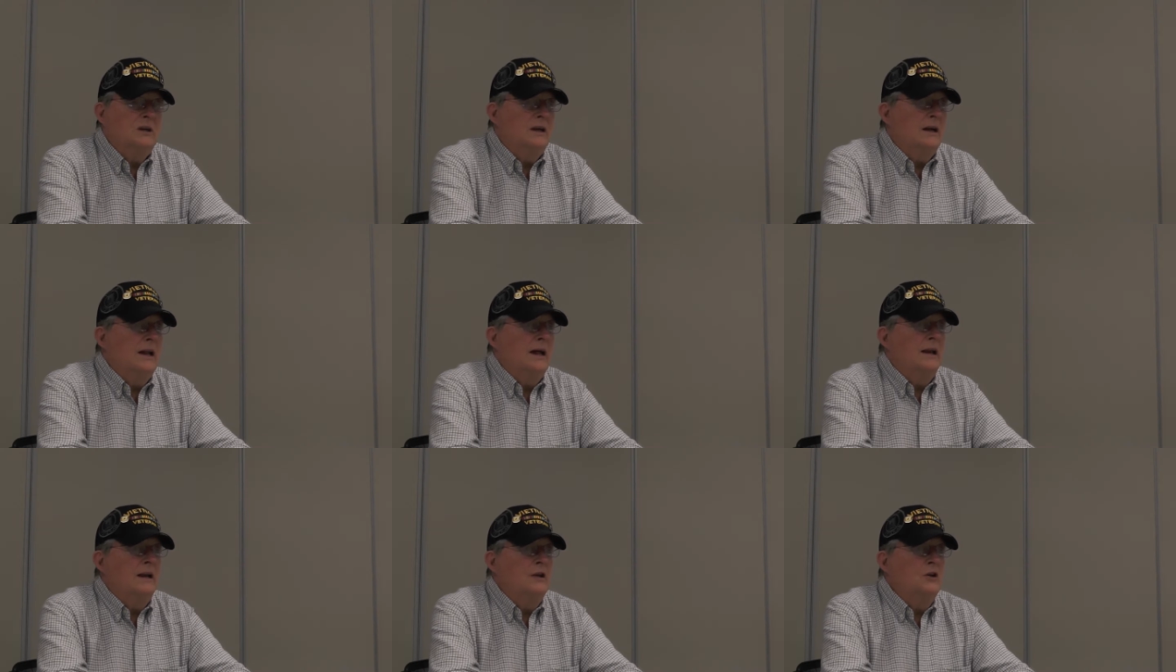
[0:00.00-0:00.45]
in
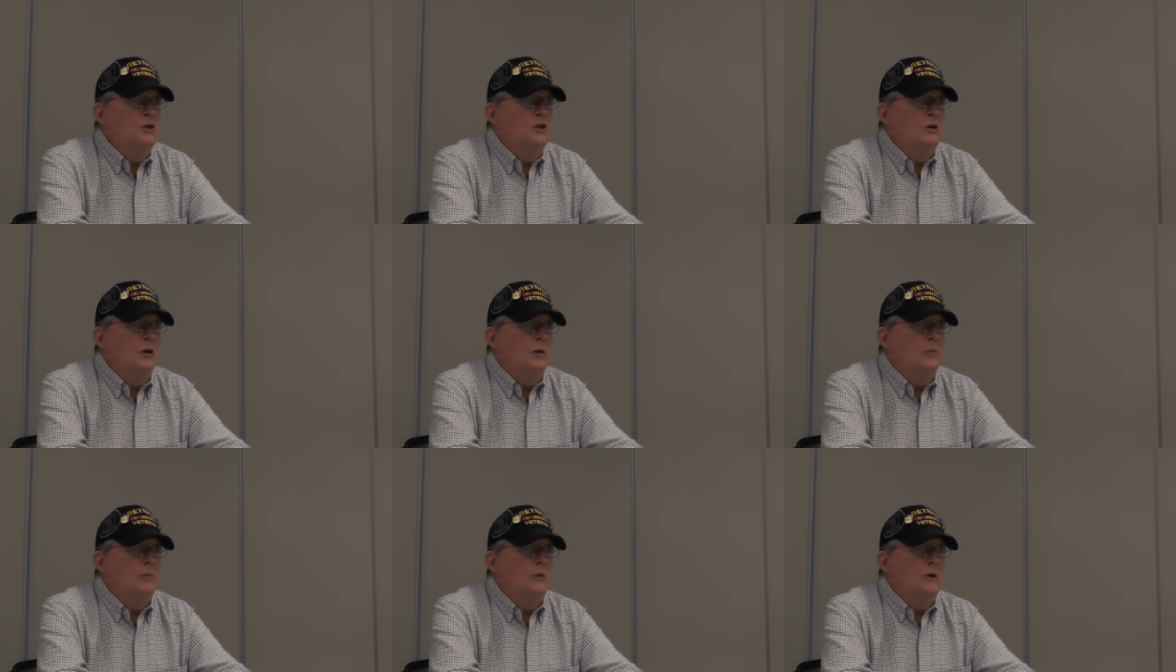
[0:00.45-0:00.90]
and out of
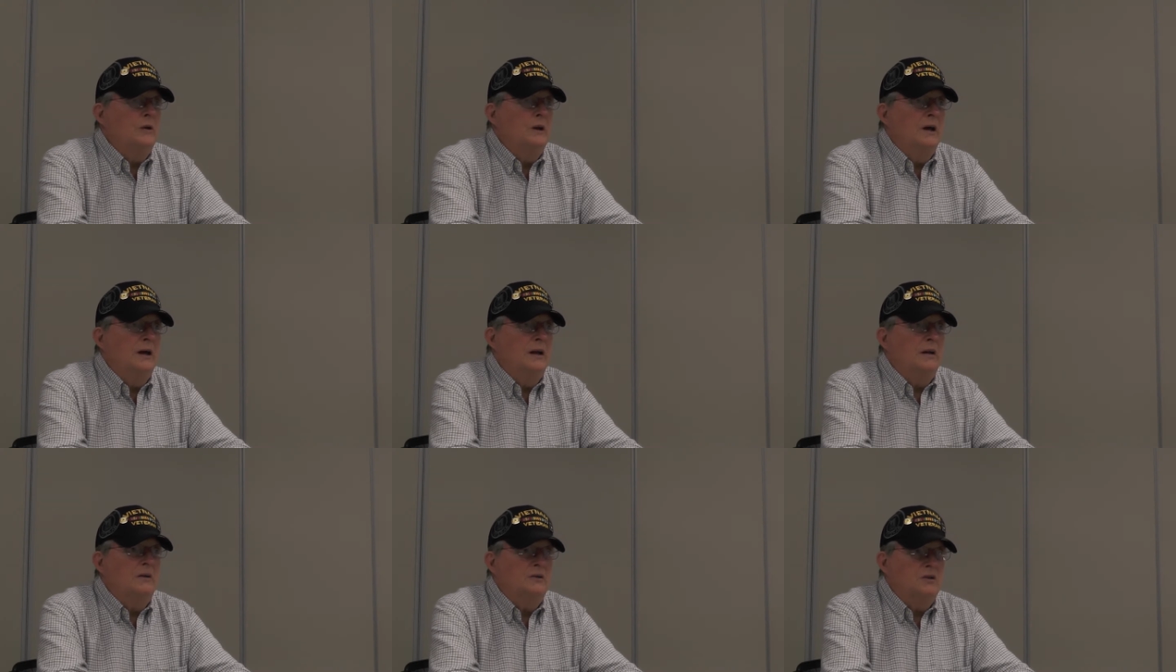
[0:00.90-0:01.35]
Europe, but
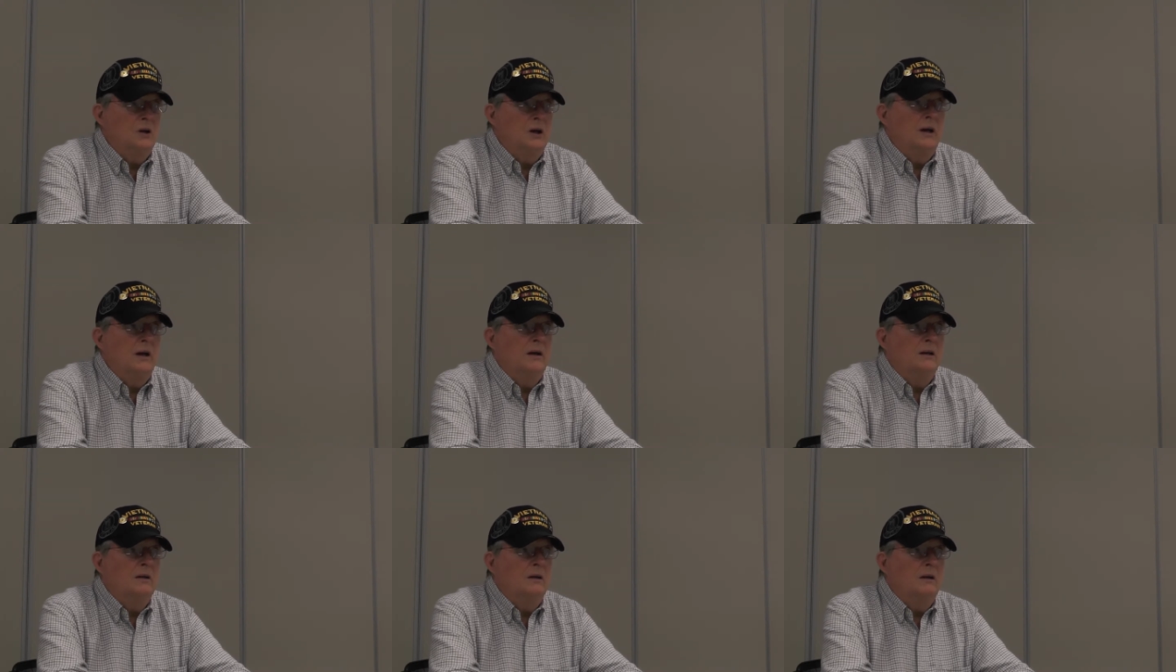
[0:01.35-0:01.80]
not
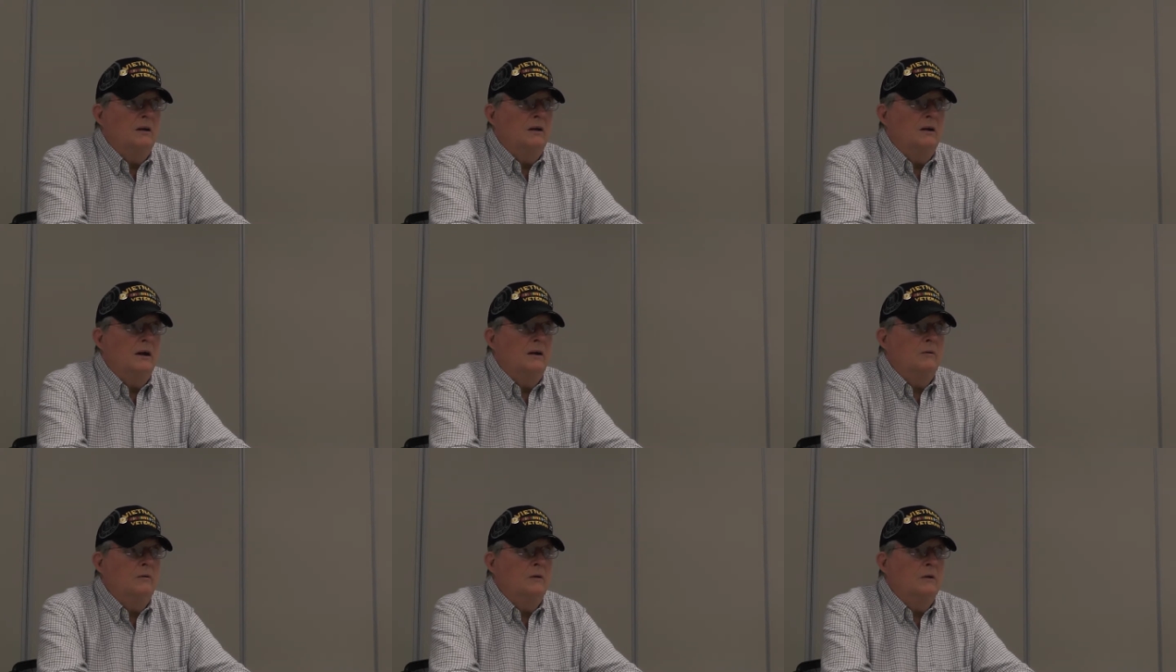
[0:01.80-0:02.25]
assigned
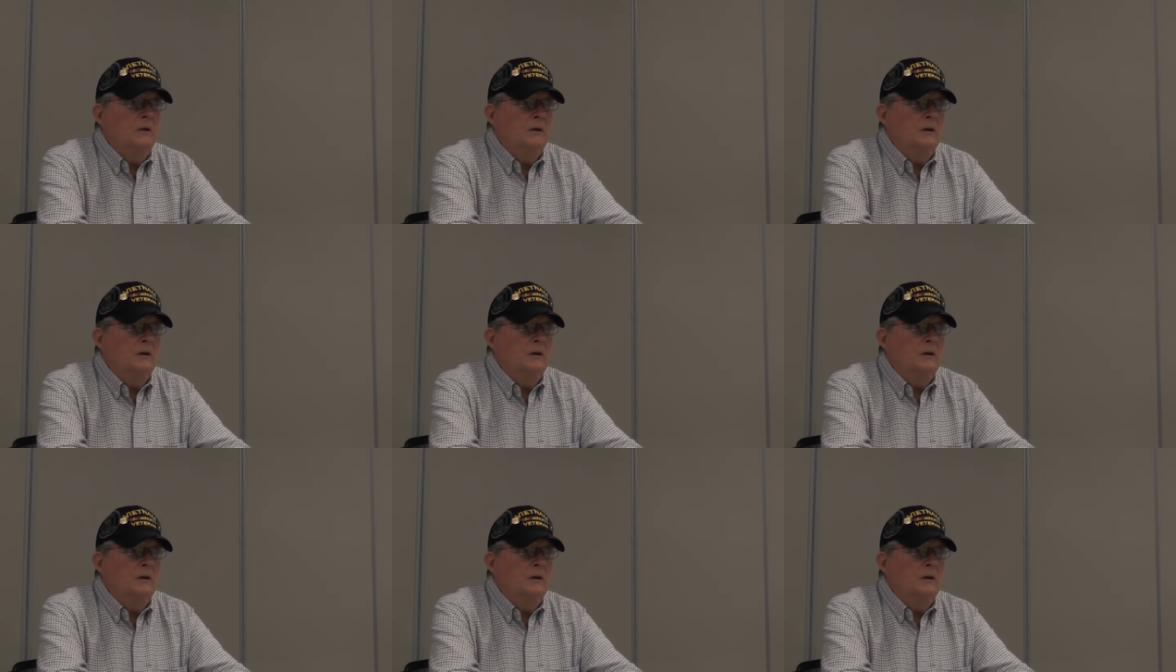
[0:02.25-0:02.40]
there. I would.